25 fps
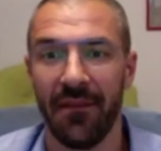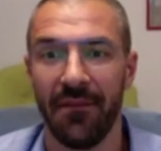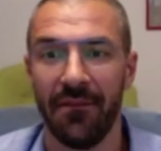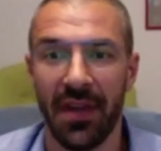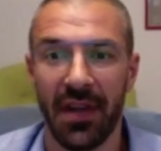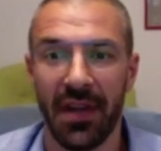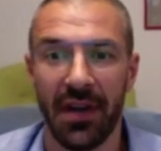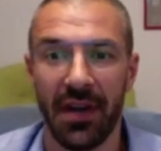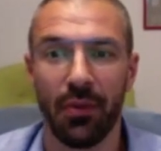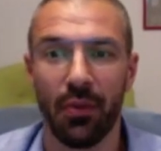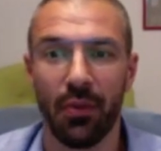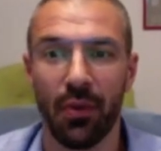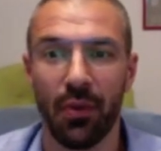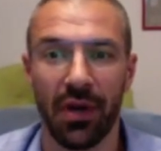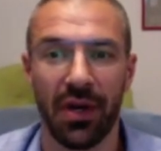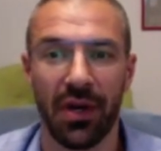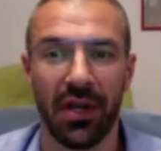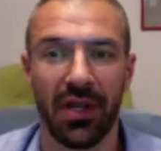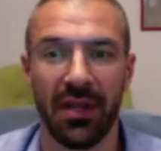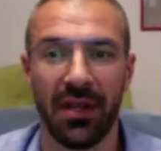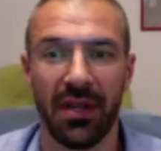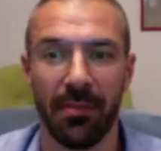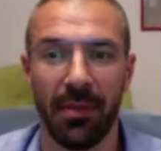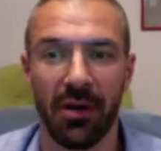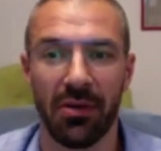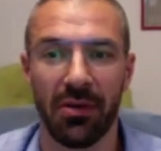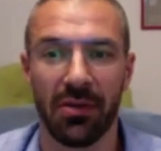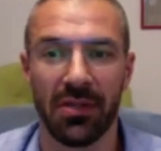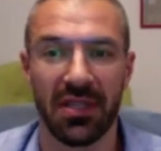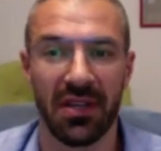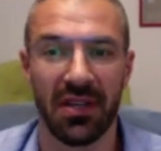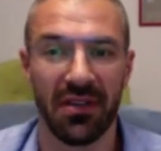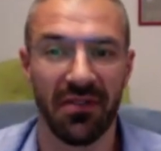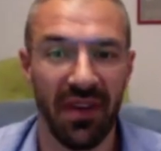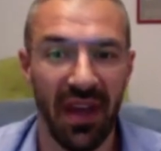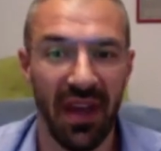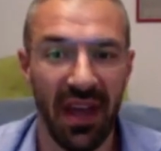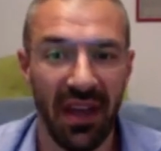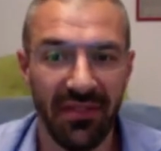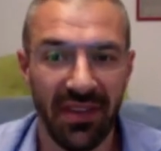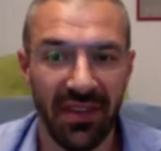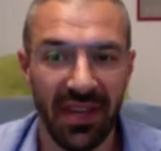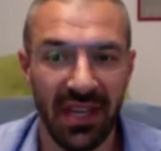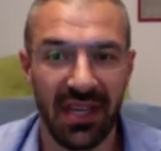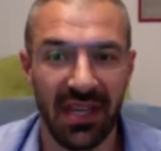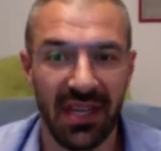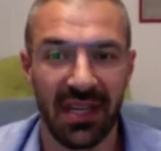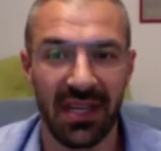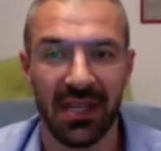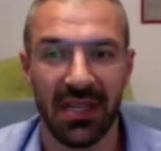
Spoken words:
very worried about surviving?